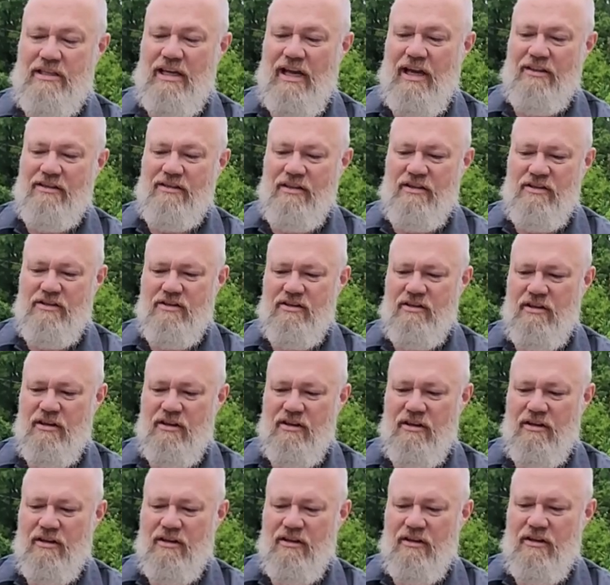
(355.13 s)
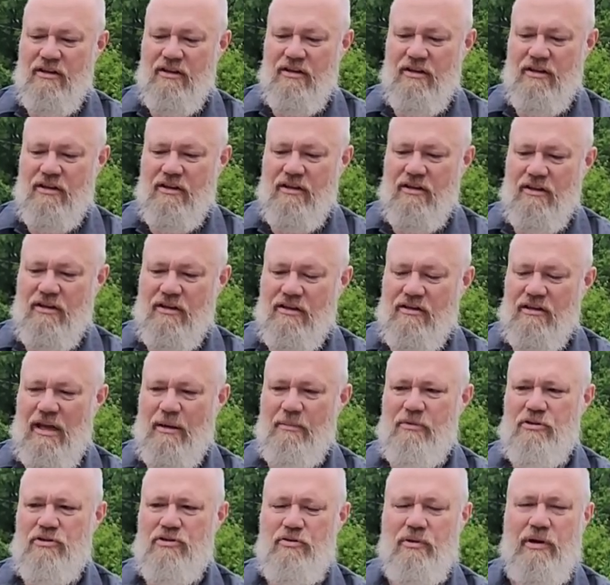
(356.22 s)
he's got this
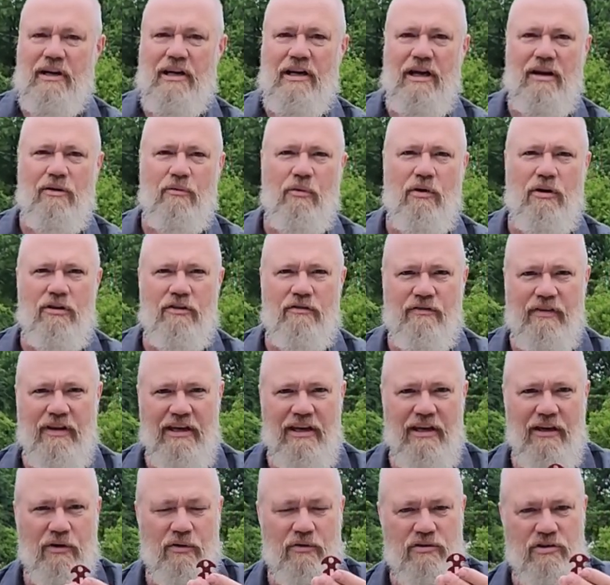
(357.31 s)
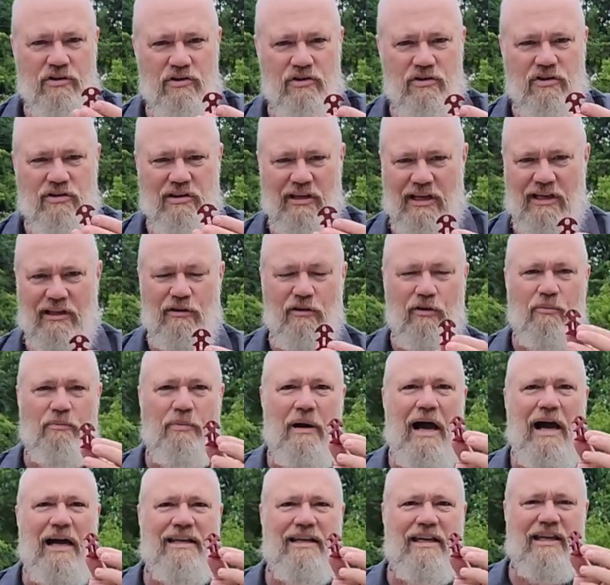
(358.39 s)
demonstrated on one of the videos. It's just like a little
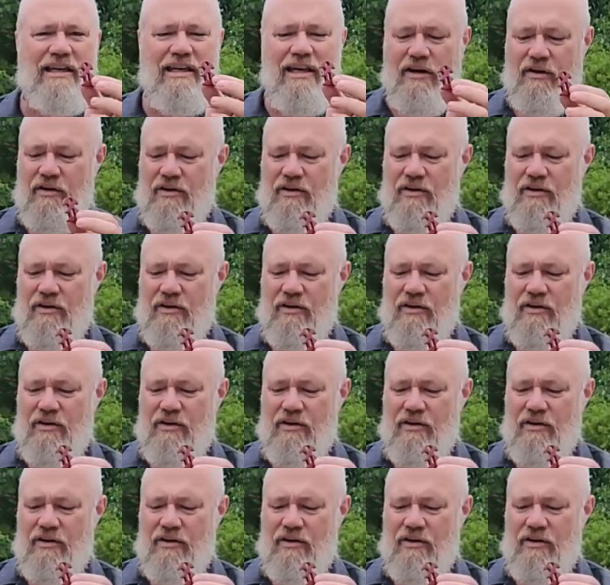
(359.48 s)
pocket